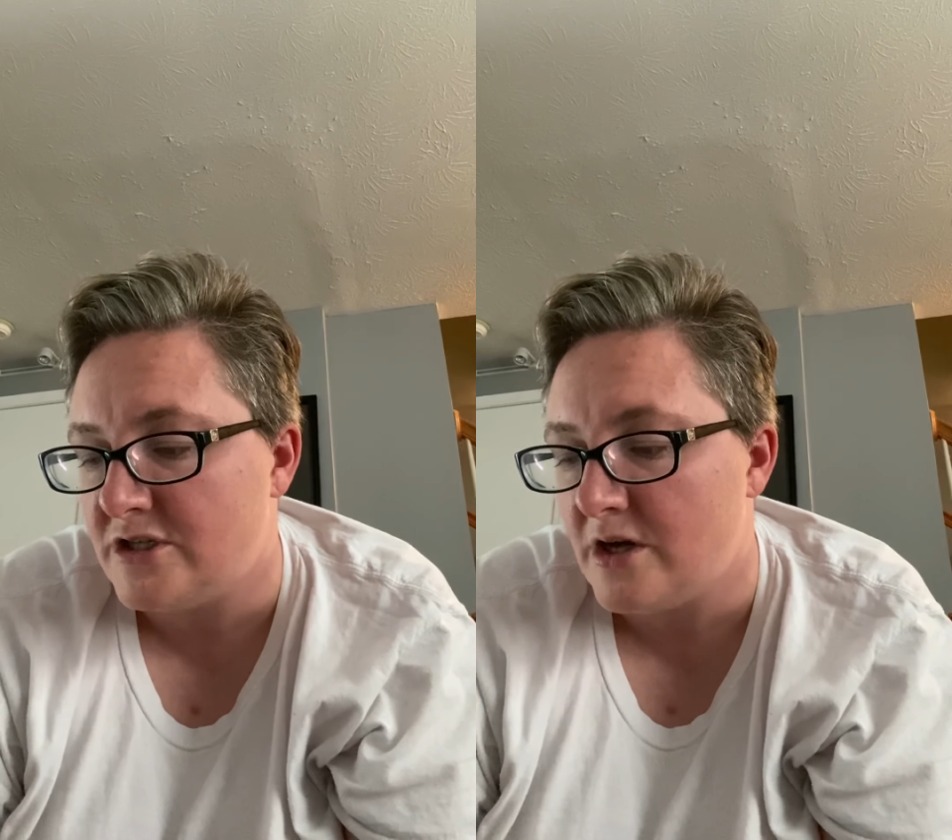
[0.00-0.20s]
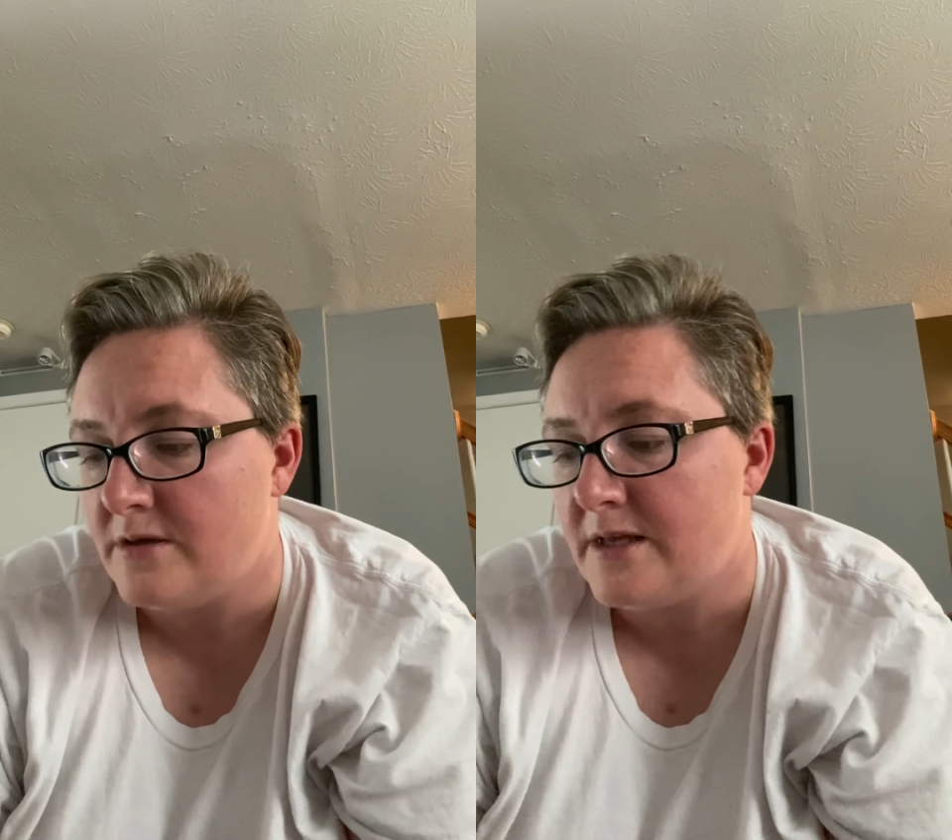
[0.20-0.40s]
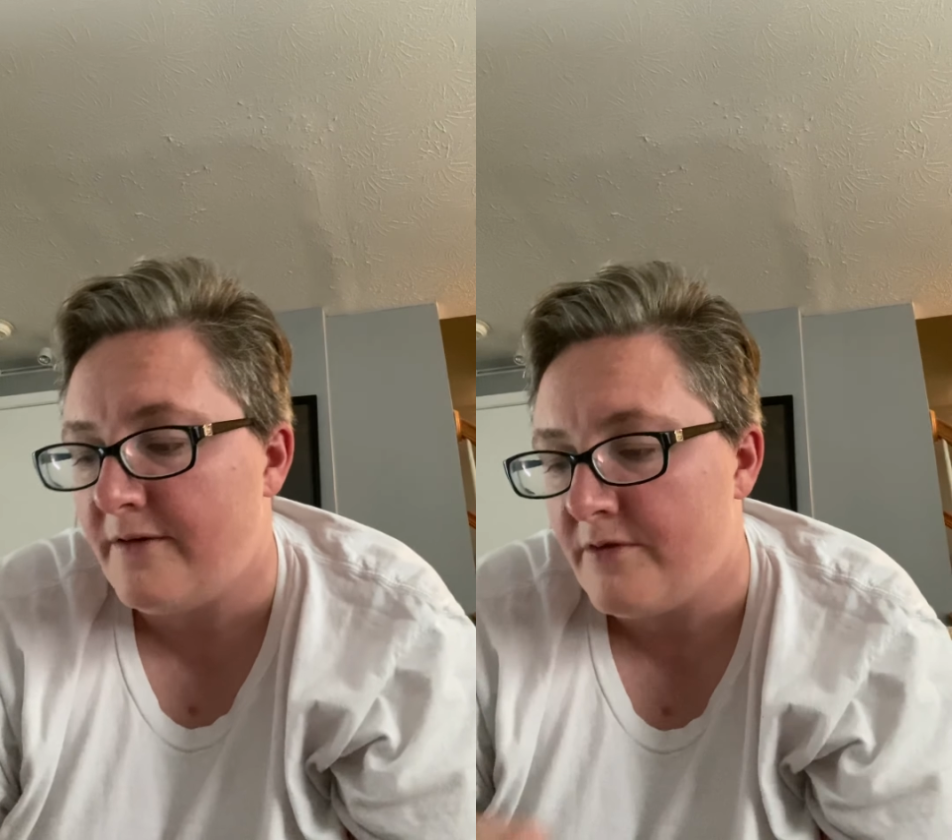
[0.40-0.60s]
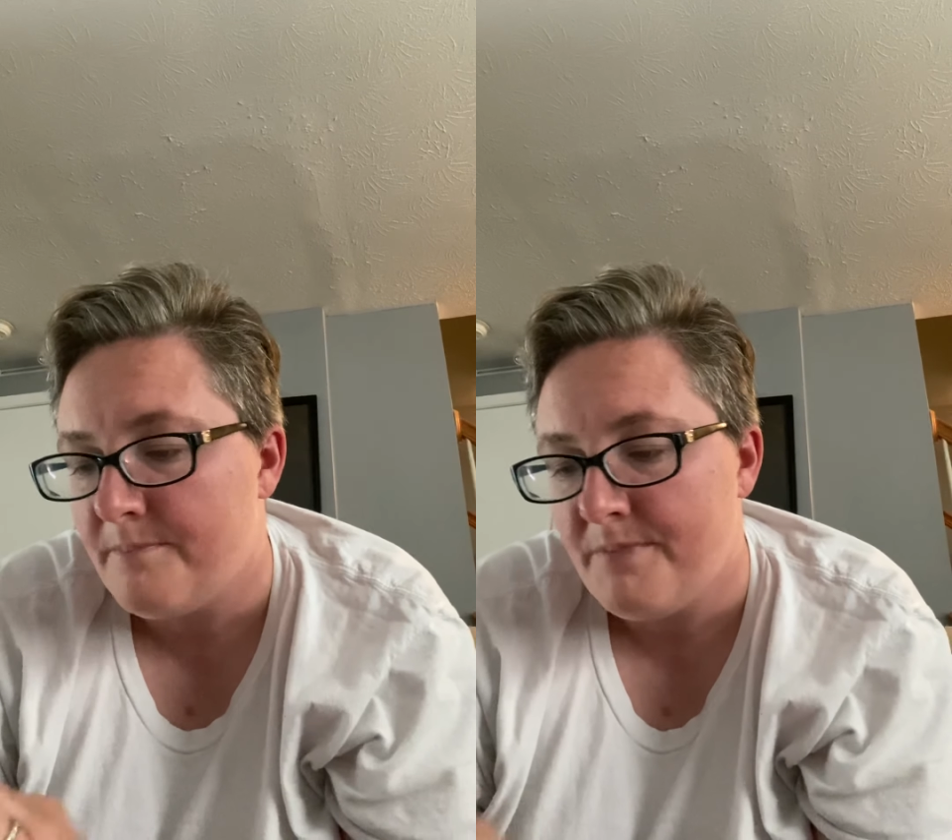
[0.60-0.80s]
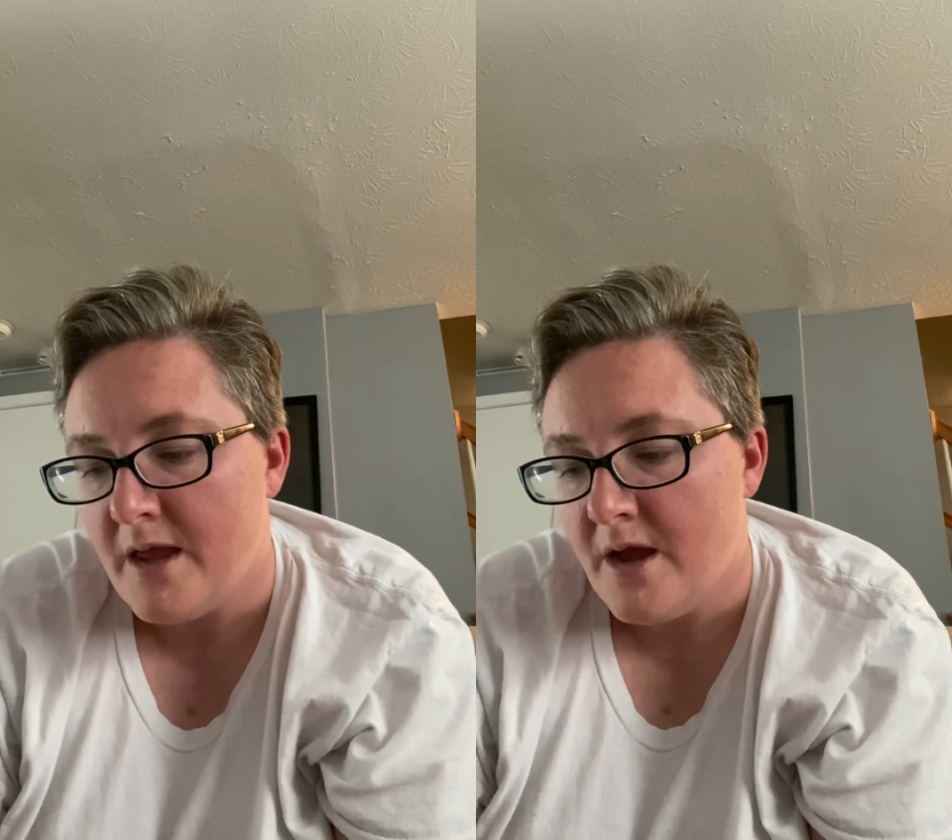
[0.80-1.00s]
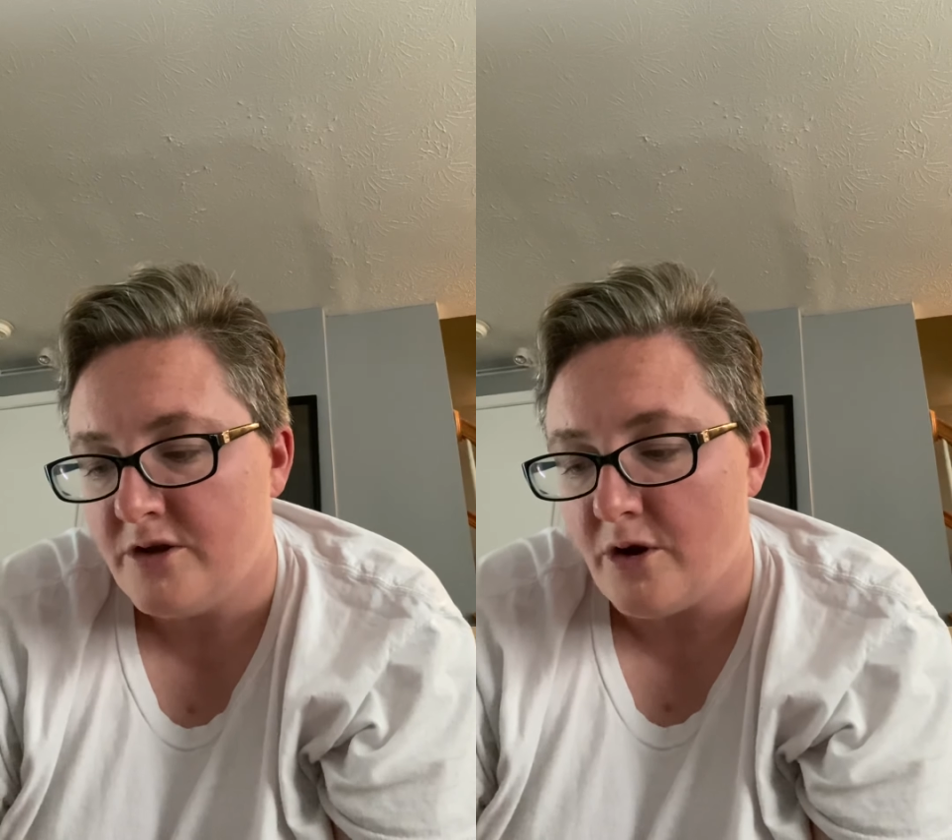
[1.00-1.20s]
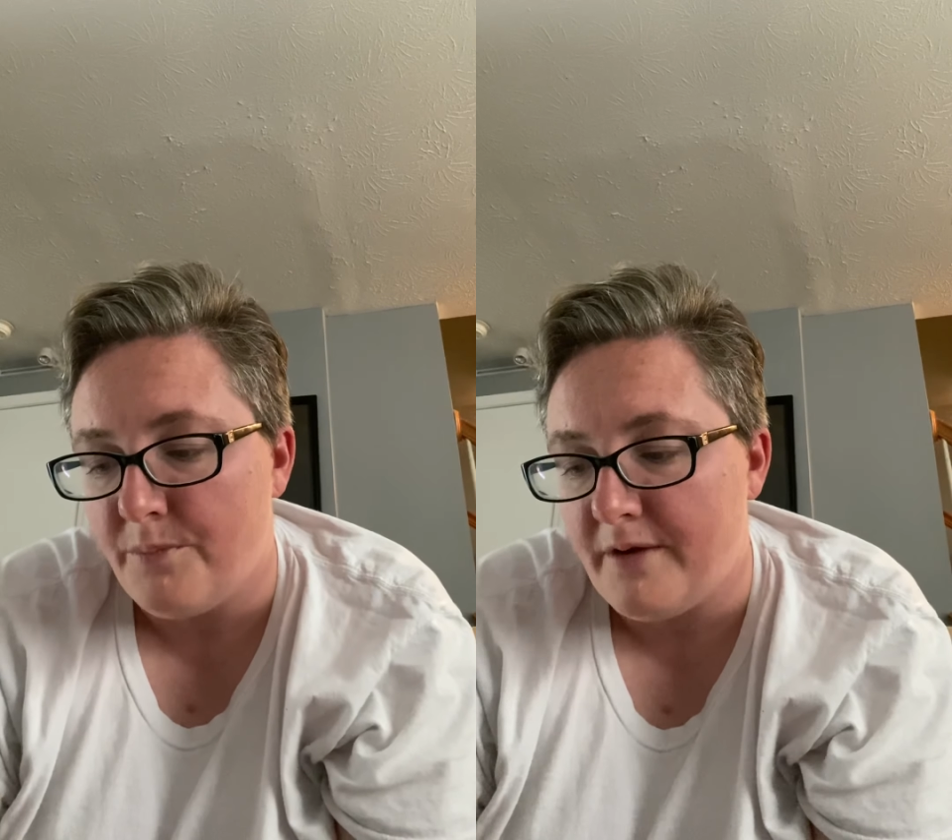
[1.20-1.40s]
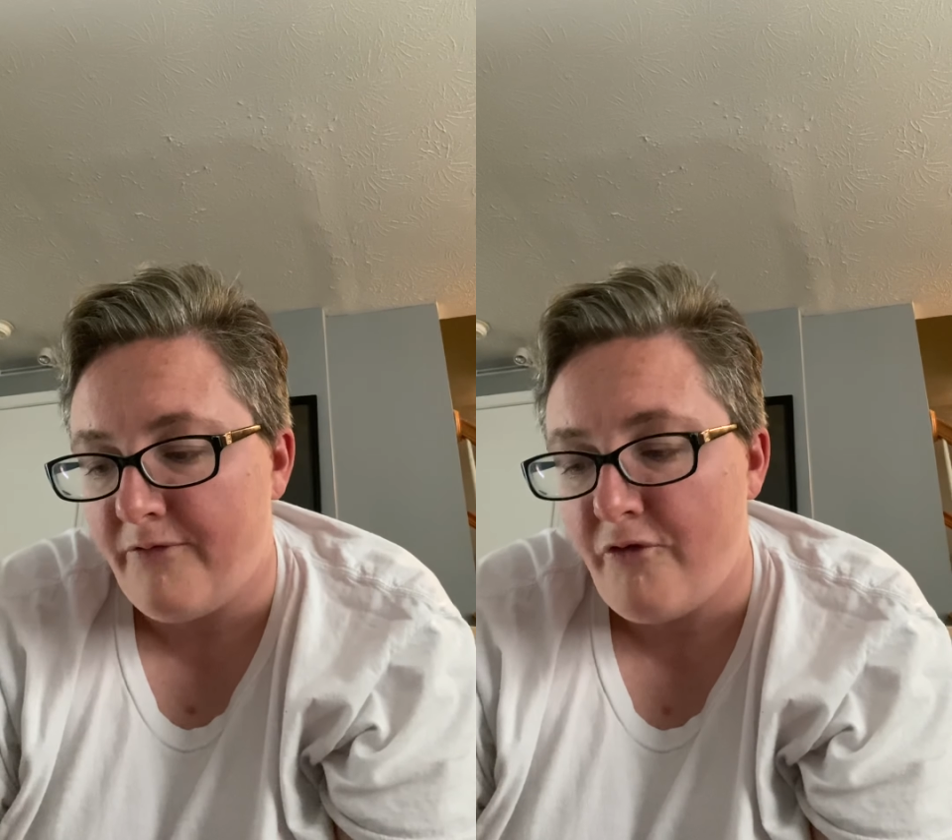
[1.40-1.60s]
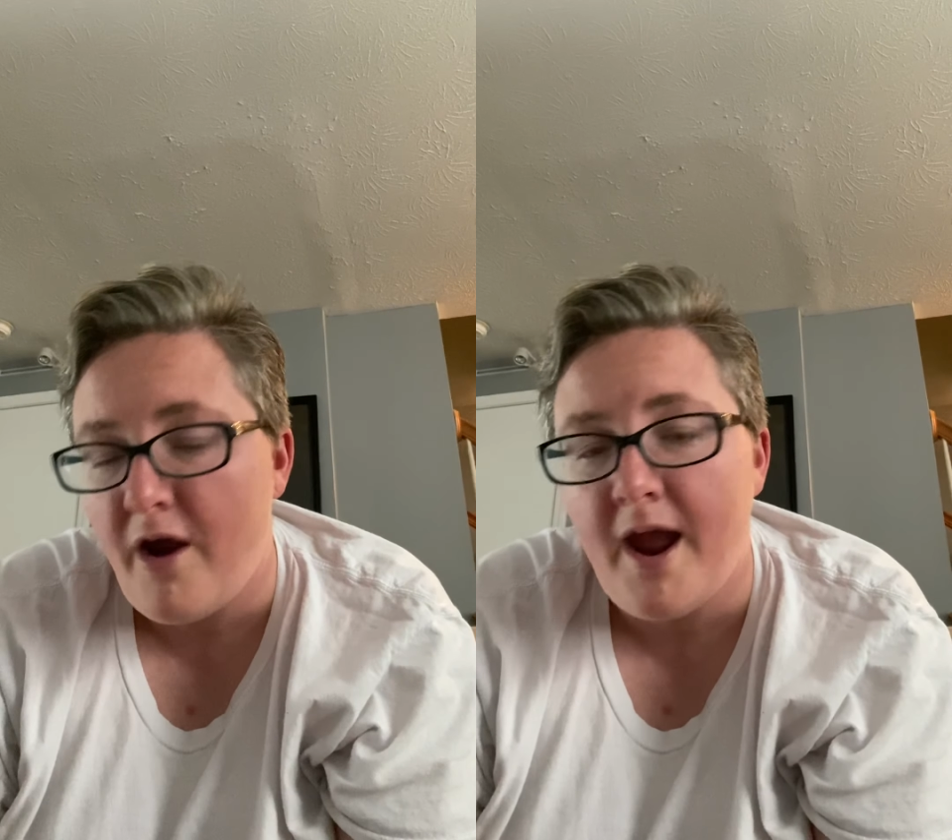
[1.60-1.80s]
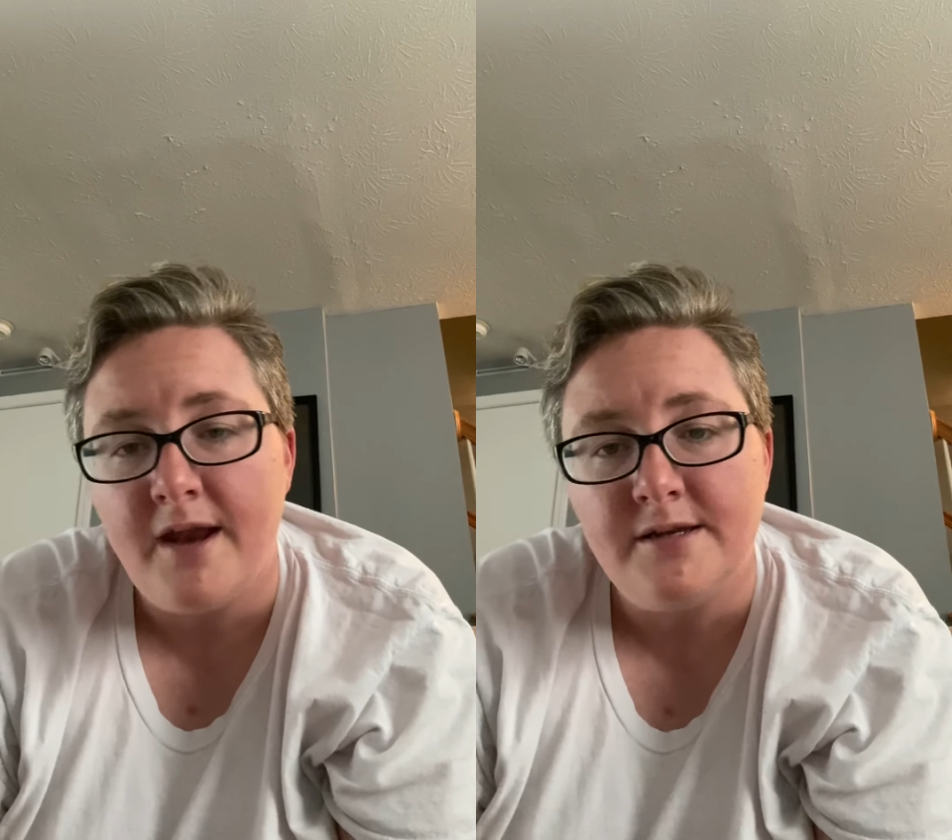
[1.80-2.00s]
"Joseph, don't be
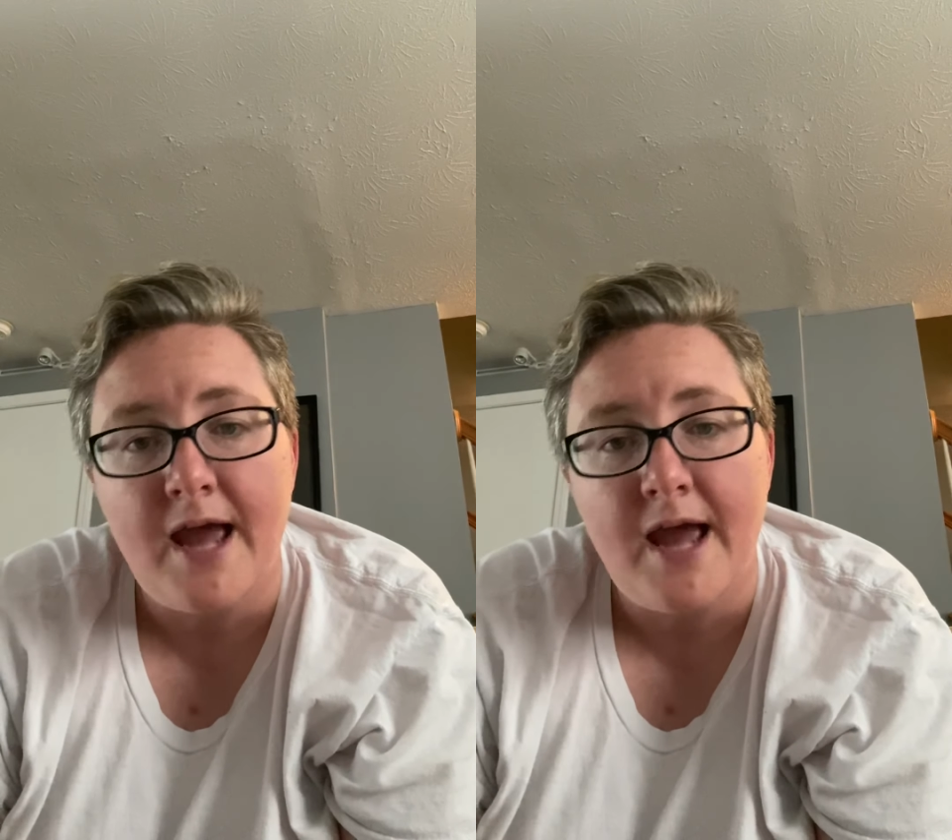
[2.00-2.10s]
afraid.